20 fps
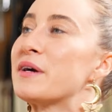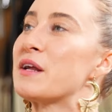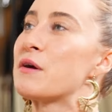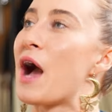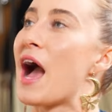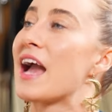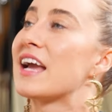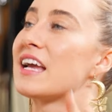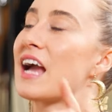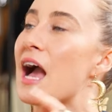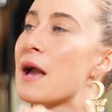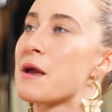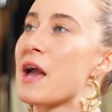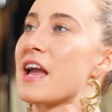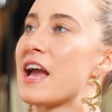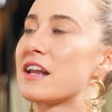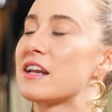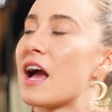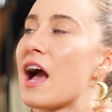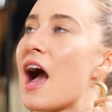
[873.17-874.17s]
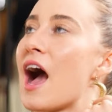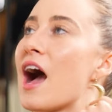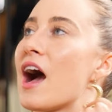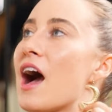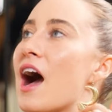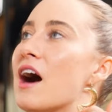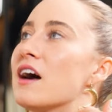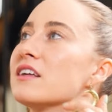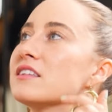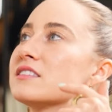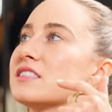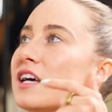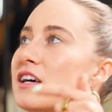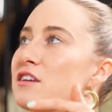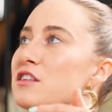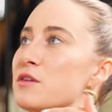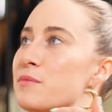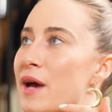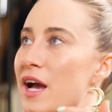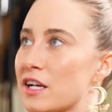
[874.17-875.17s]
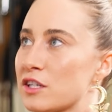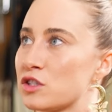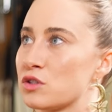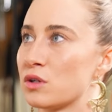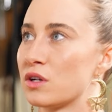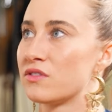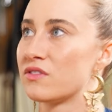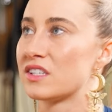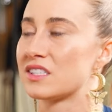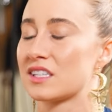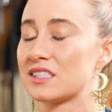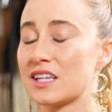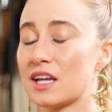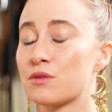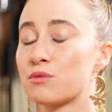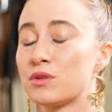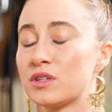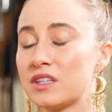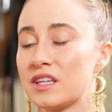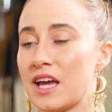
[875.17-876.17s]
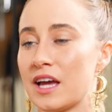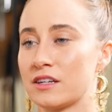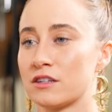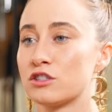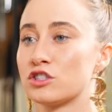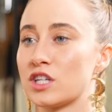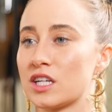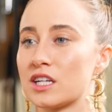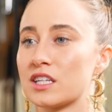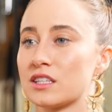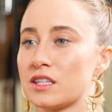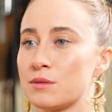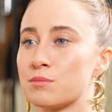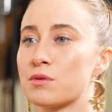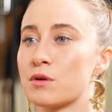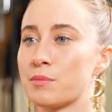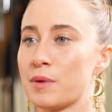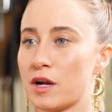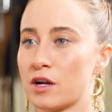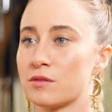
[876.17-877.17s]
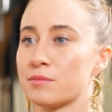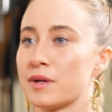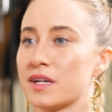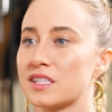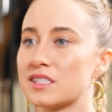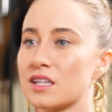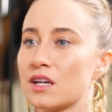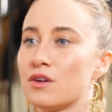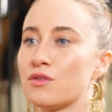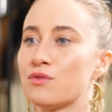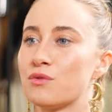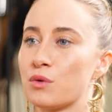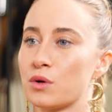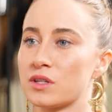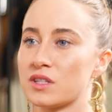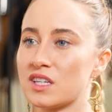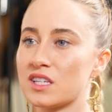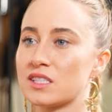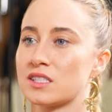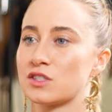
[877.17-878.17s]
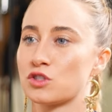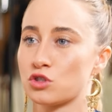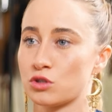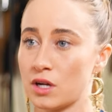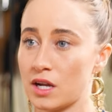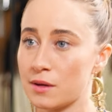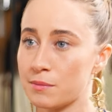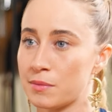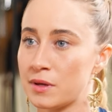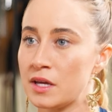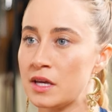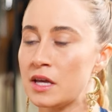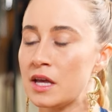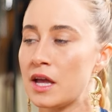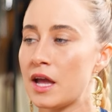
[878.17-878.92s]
but I, I, and I'll tell you the backstory of this because I really energetically prepared myself for this trip.